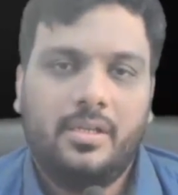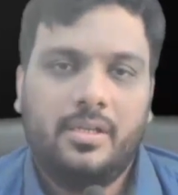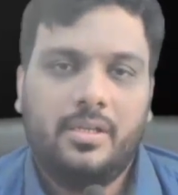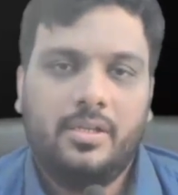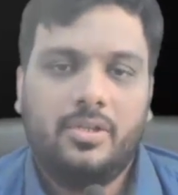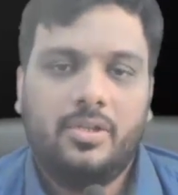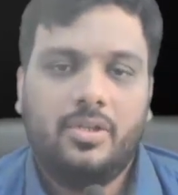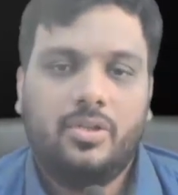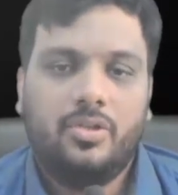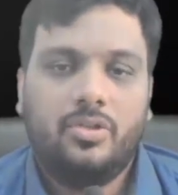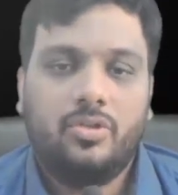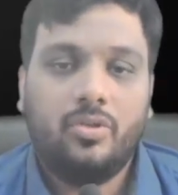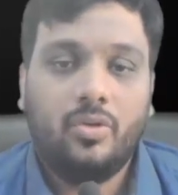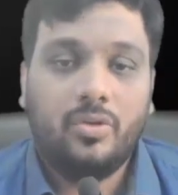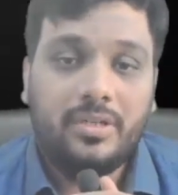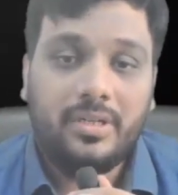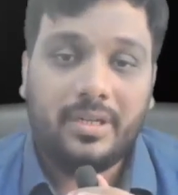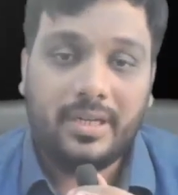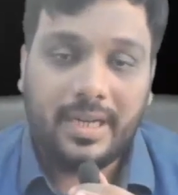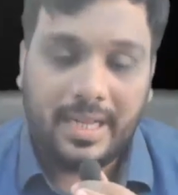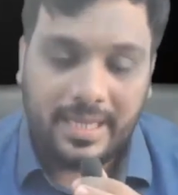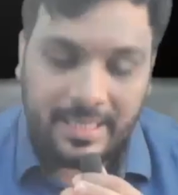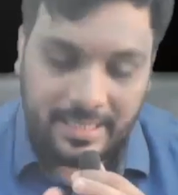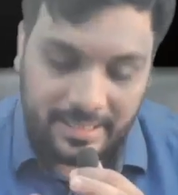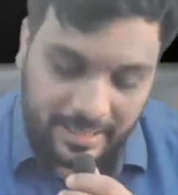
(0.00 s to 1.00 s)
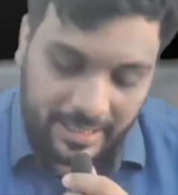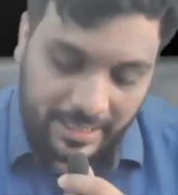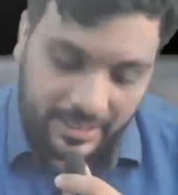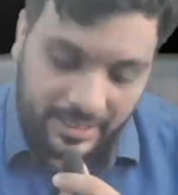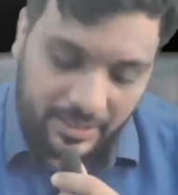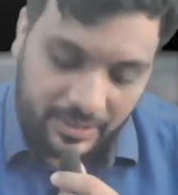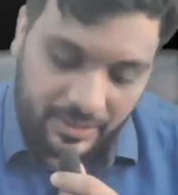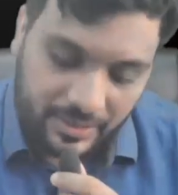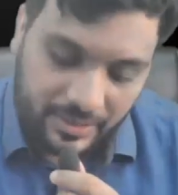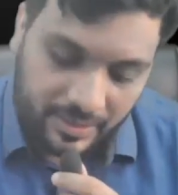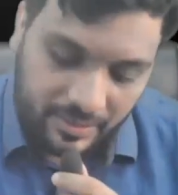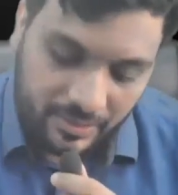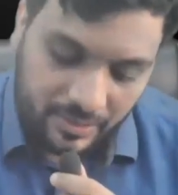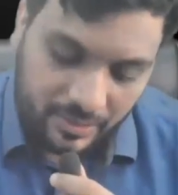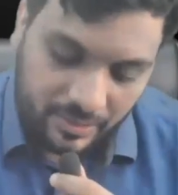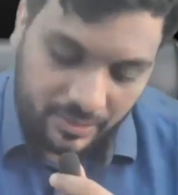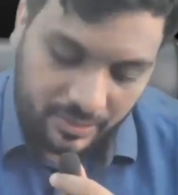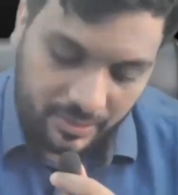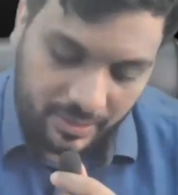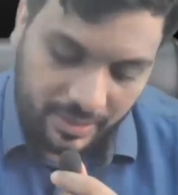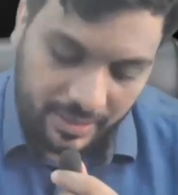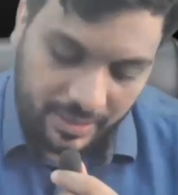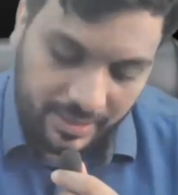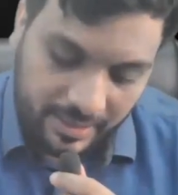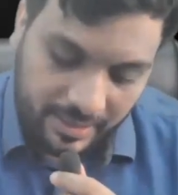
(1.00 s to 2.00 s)
So
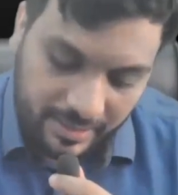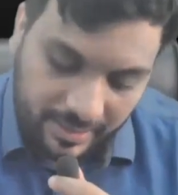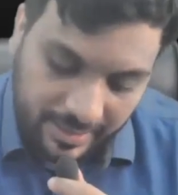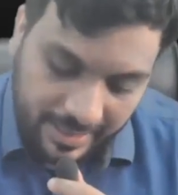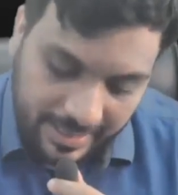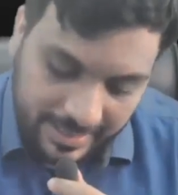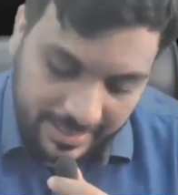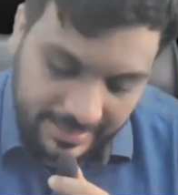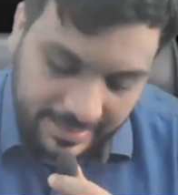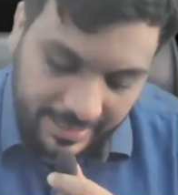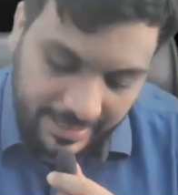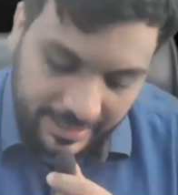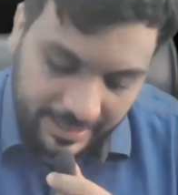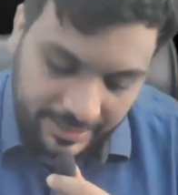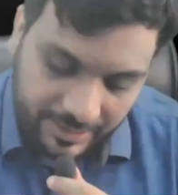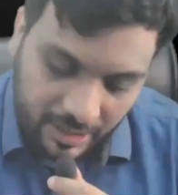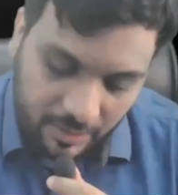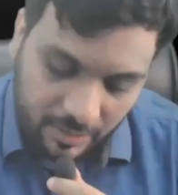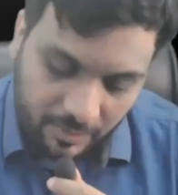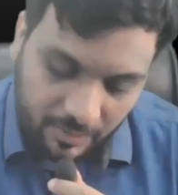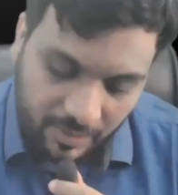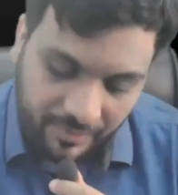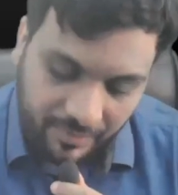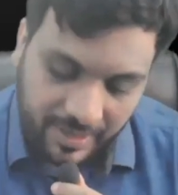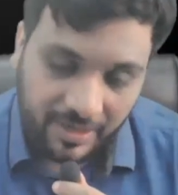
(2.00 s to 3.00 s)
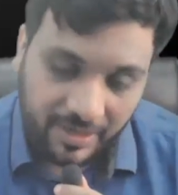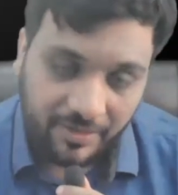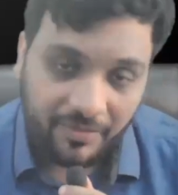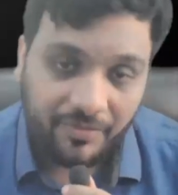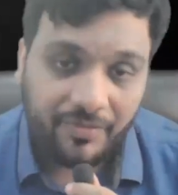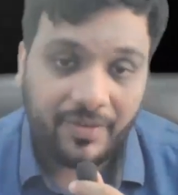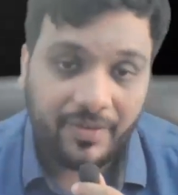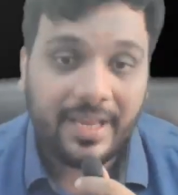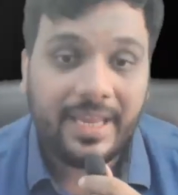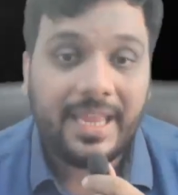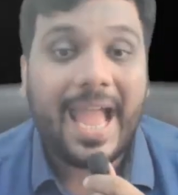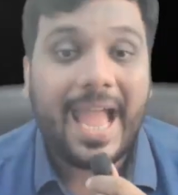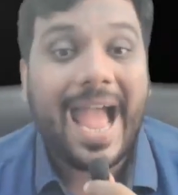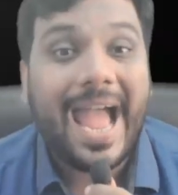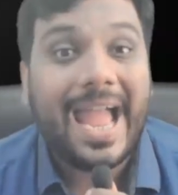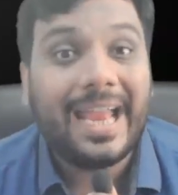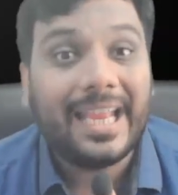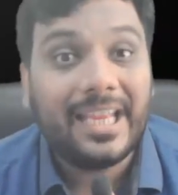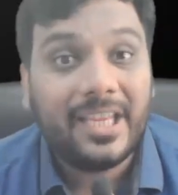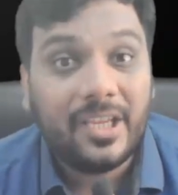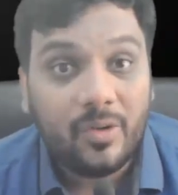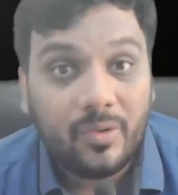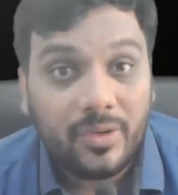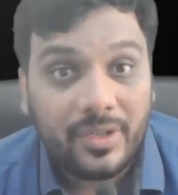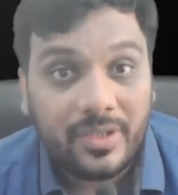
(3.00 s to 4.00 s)
in transactions, we verify
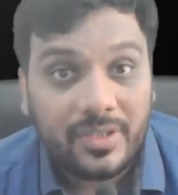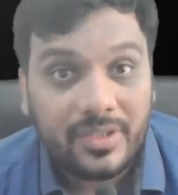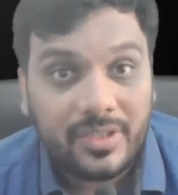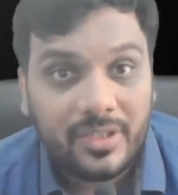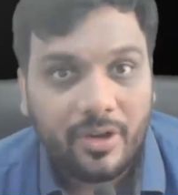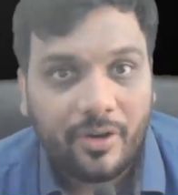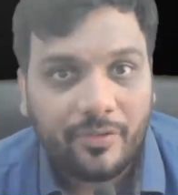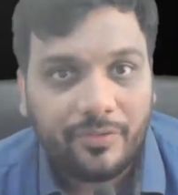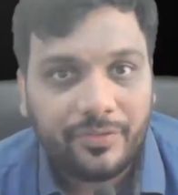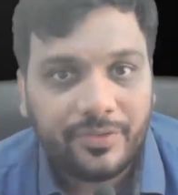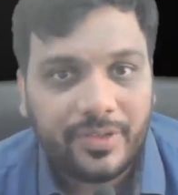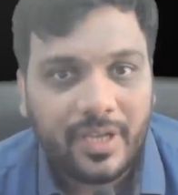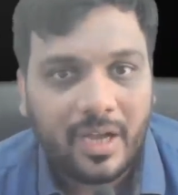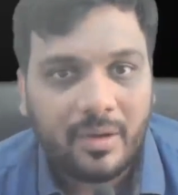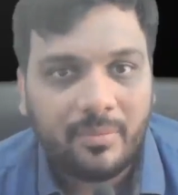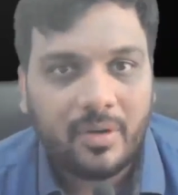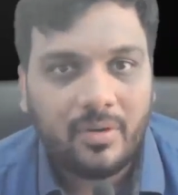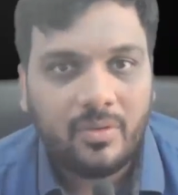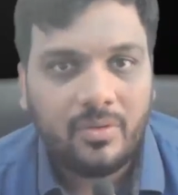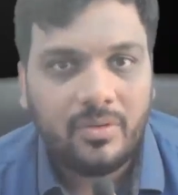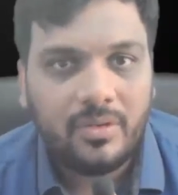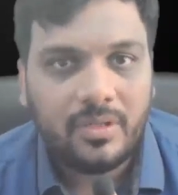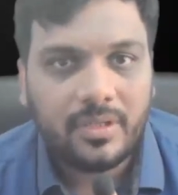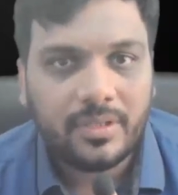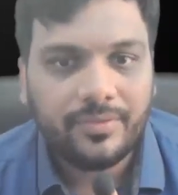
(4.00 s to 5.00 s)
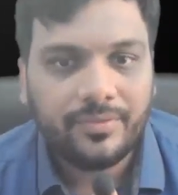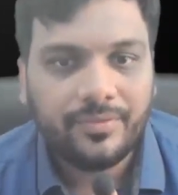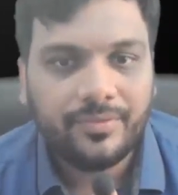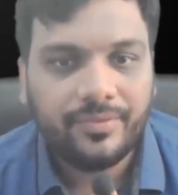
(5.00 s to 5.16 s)
accuracy of the amount.